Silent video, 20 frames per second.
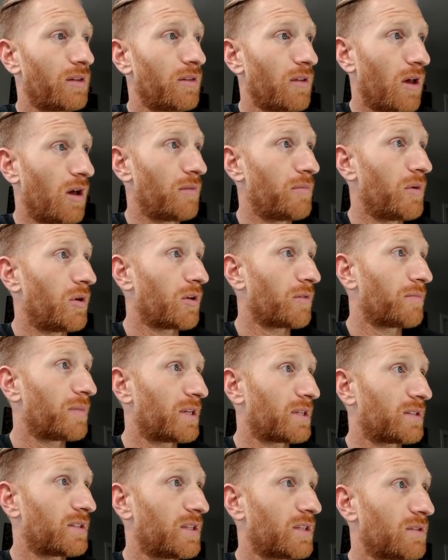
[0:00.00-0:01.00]
lawn mowing
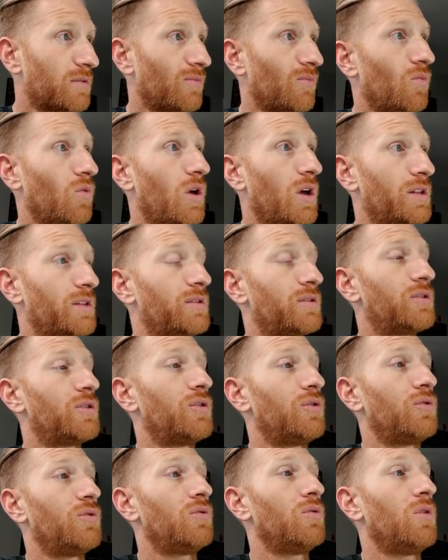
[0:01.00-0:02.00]
business wants
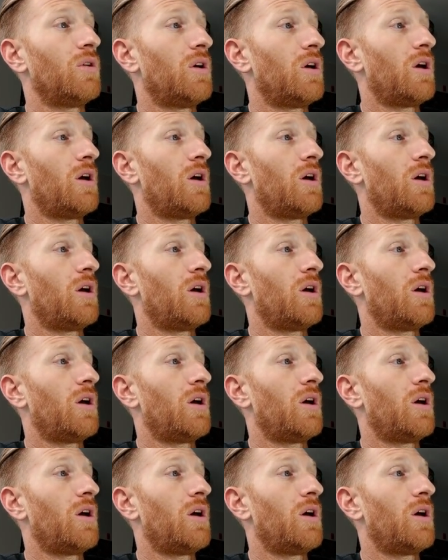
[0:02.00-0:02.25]
to